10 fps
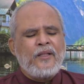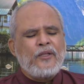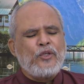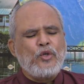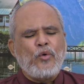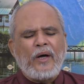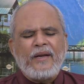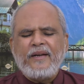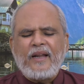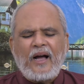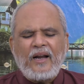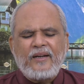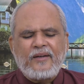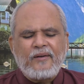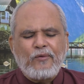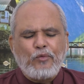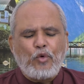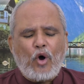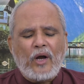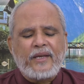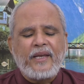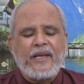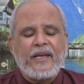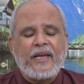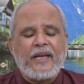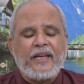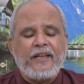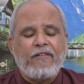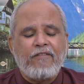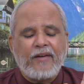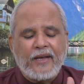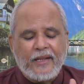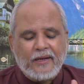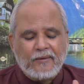You are not walking anywhere.